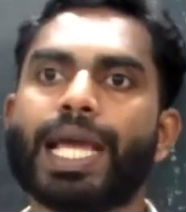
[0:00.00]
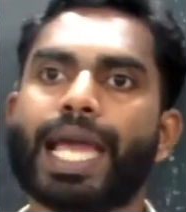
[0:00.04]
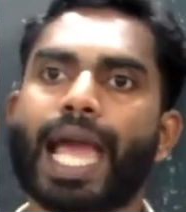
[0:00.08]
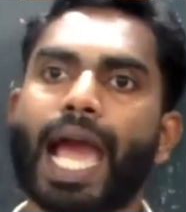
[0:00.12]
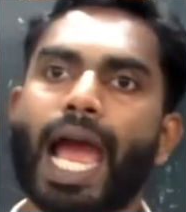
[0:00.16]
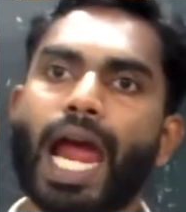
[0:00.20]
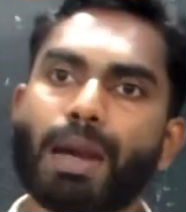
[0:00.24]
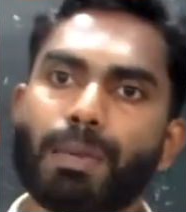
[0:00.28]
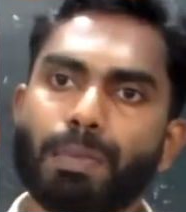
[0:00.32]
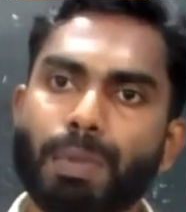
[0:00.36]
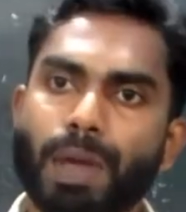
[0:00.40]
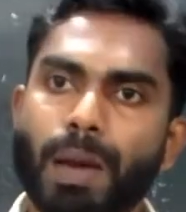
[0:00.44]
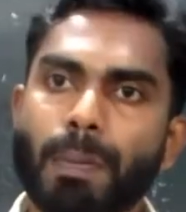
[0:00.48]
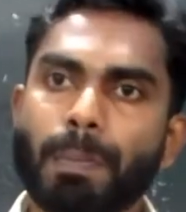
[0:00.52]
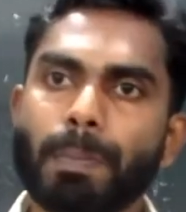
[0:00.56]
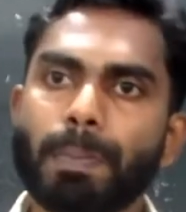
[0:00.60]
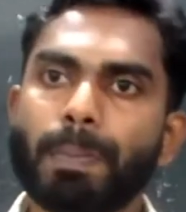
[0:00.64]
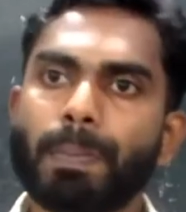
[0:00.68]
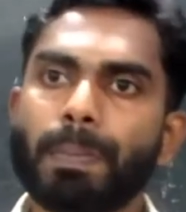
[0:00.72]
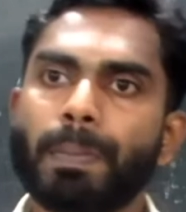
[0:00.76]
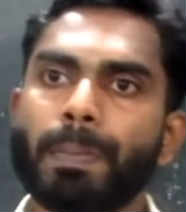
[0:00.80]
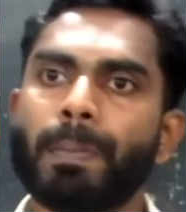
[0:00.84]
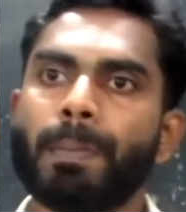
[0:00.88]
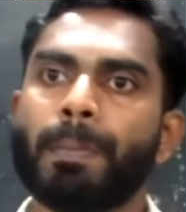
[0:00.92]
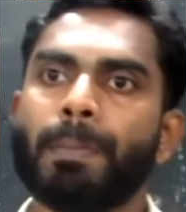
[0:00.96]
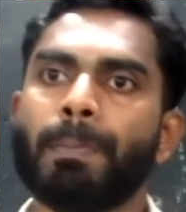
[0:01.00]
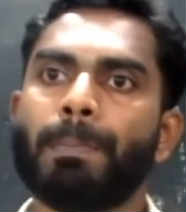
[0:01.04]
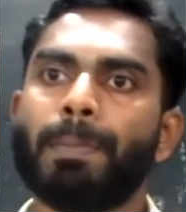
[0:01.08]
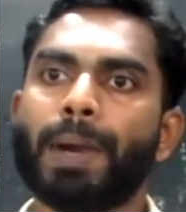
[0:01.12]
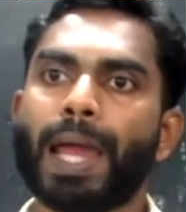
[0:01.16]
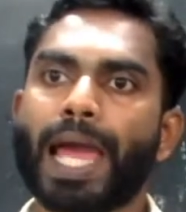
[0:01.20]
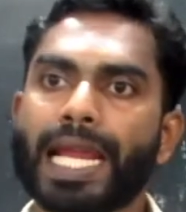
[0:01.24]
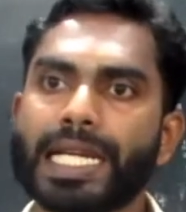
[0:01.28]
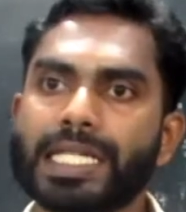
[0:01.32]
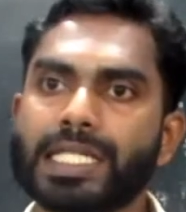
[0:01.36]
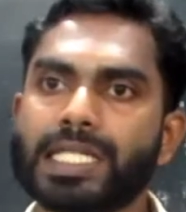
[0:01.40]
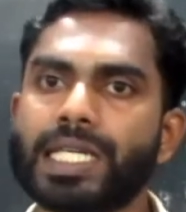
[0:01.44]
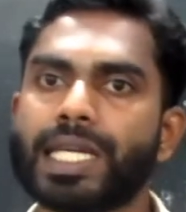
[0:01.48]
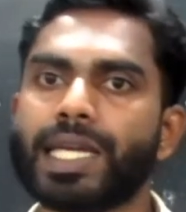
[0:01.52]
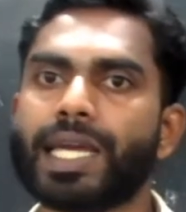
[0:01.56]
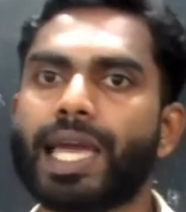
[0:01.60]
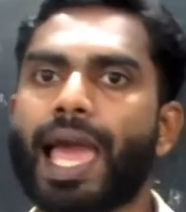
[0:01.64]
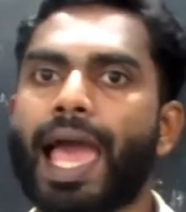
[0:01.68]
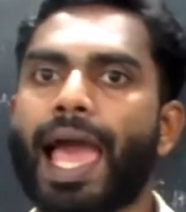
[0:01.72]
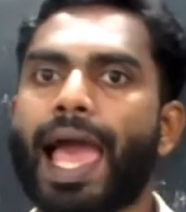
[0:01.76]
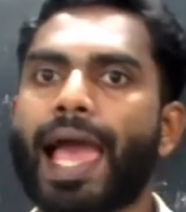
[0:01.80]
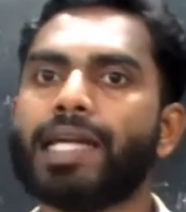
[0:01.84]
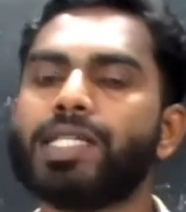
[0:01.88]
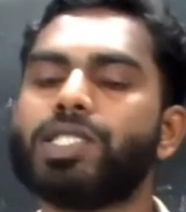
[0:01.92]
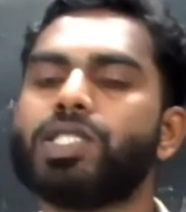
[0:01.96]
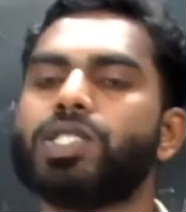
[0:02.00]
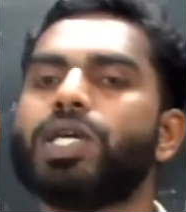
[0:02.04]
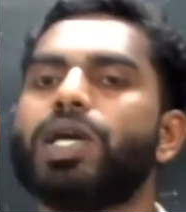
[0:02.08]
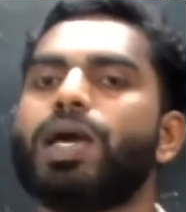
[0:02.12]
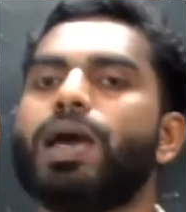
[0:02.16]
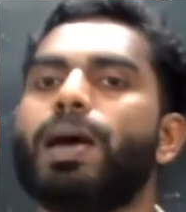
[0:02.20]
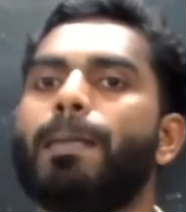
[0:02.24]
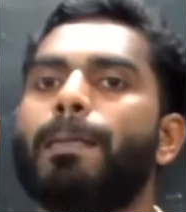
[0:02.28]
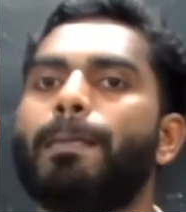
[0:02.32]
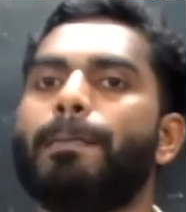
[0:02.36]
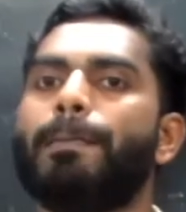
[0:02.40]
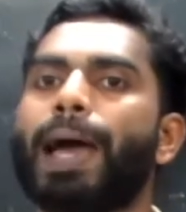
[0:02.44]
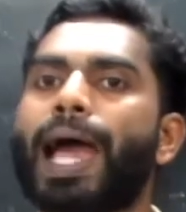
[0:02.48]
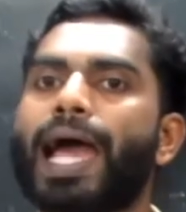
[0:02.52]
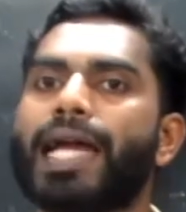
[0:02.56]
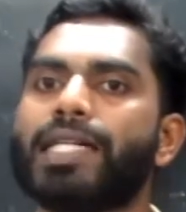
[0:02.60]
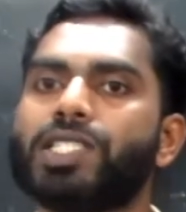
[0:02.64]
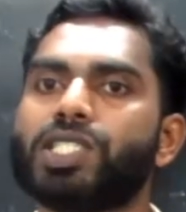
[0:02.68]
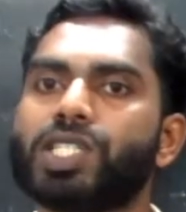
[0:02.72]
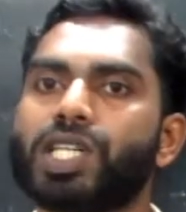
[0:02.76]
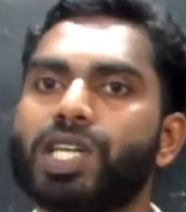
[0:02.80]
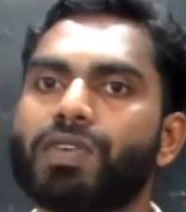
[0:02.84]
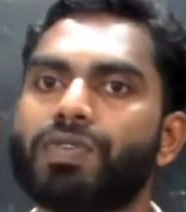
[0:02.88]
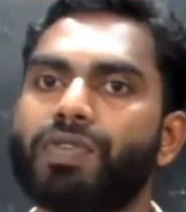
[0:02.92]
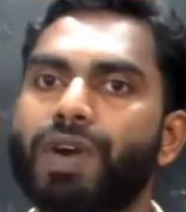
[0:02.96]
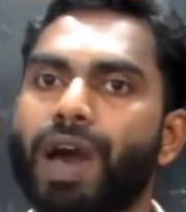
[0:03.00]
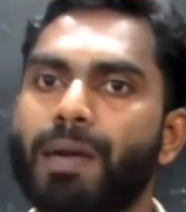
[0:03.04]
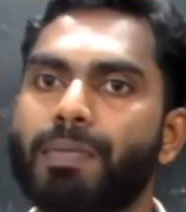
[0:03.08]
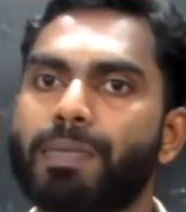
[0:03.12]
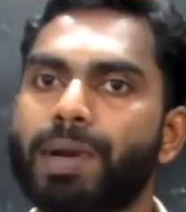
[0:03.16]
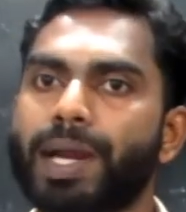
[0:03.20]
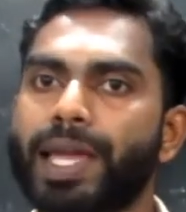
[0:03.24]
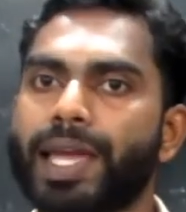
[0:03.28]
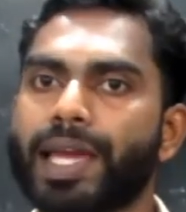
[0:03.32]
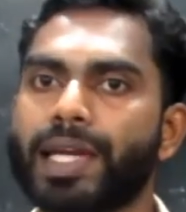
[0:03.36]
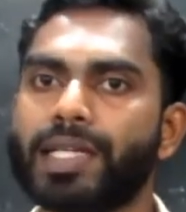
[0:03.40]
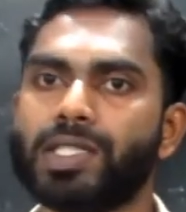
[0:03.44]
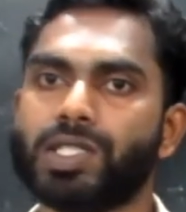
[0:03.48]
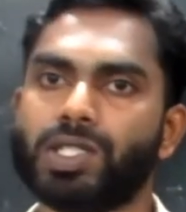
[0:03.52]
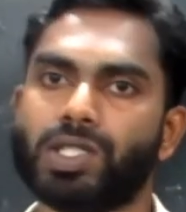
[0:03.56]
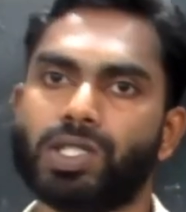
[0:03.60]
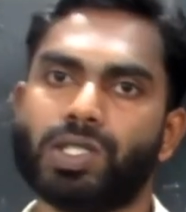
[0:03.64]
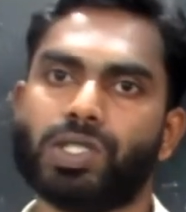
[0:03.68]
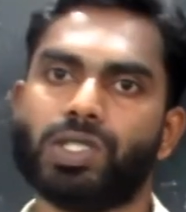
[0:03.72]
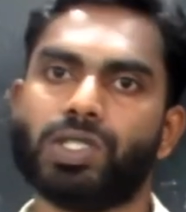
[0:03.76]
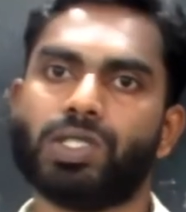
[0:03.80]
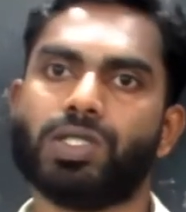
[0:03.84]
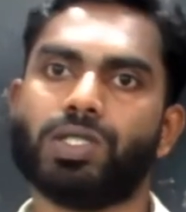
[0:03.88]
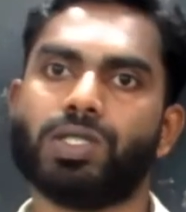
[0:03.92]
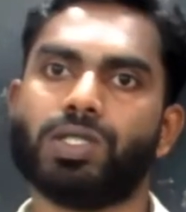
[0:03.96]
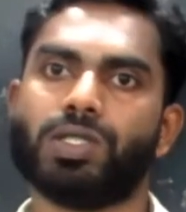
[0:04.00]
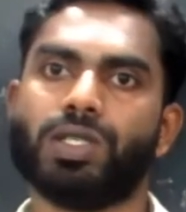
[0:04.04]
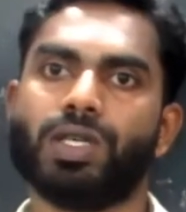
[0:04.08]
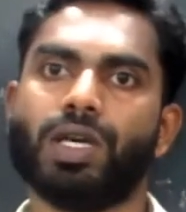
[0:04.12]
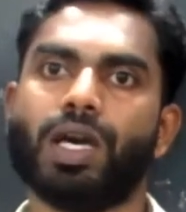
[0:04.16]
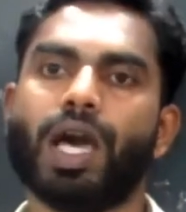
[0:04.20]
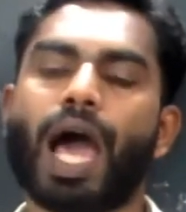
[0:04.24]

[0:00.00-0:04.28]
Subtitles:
cadmium plating and battery fabricators.